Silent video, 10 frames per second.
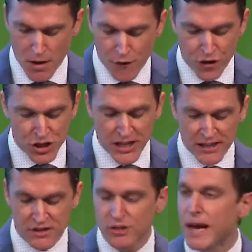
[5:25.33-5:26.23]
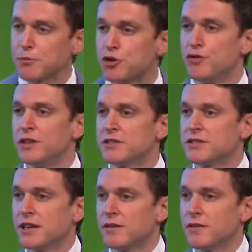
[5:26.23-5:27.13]
For teens, the top two reasons
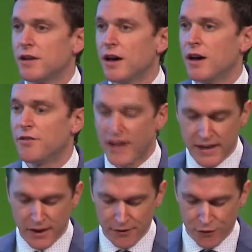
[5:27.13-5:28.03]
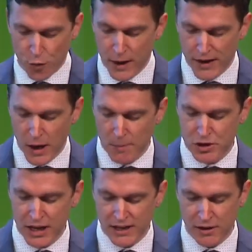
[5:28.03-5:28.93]
that uh, they give for waking up and
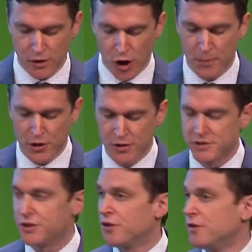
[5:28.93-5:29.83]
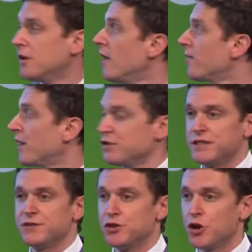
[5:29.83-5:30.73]
checking are because either they
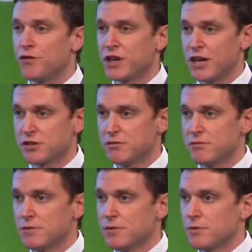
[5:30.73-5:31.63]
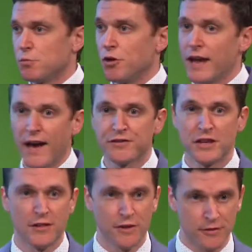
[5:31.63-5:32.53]
received a notification, more than half
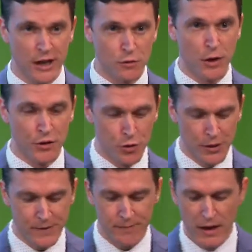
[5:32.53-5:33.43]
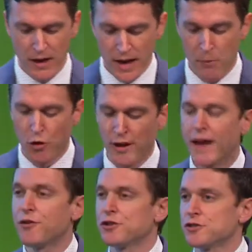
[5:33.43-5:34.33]
say that that's why they're doing it, and more than
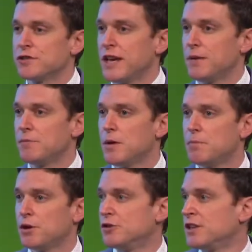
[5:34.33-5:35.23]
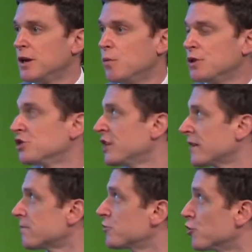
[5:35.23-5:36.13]
half also say because they want to check
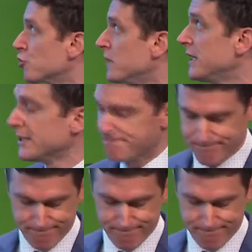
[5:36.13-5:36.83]
social media.